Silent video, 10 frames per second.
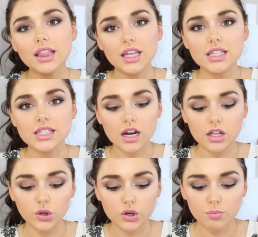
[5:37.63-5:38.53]
I think it's going
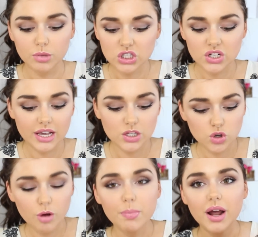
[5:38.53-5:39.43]
to look much
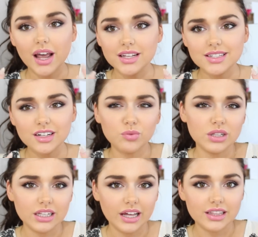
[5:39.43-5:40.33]
nicer, but I still
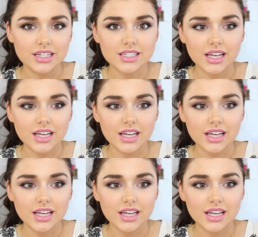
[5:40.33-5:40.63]
really like these.